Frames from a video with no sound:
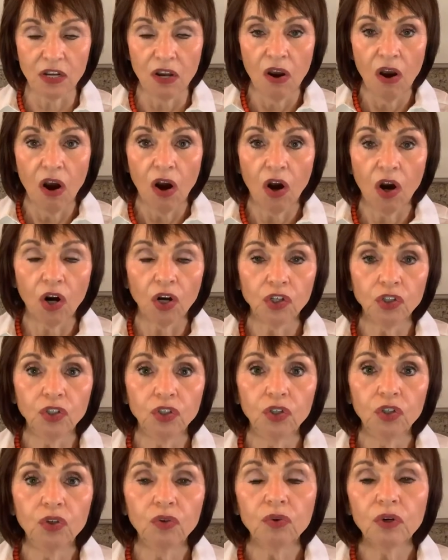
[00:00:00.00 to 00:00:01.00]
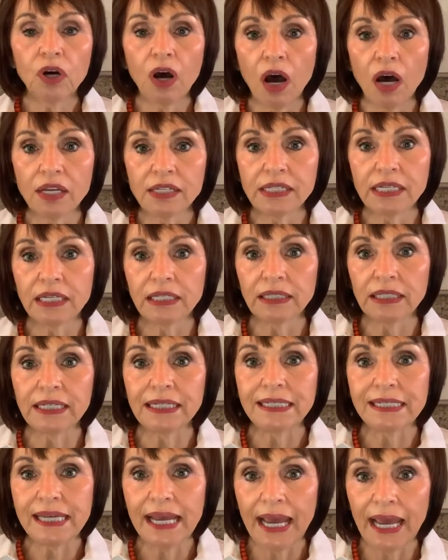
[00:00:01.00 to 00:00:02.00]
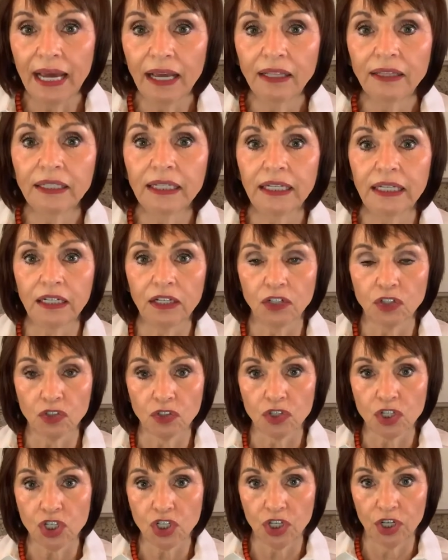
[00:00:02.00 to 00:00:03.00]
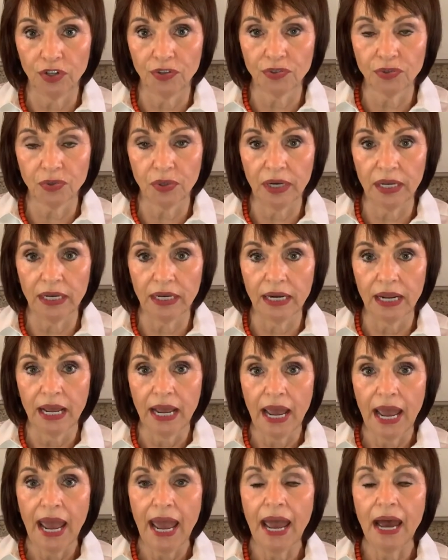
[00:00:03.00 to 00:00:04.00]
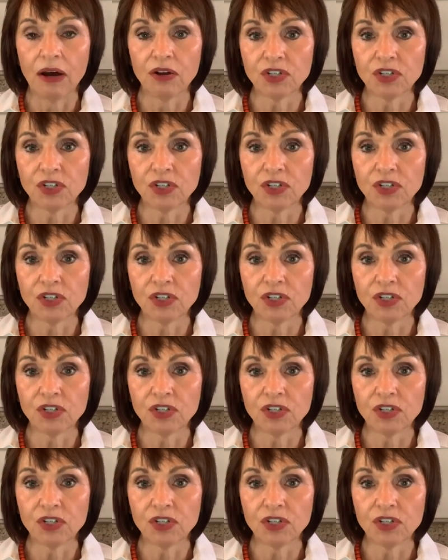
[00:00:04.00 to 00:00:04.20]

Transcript: Are you constantly telling your children how to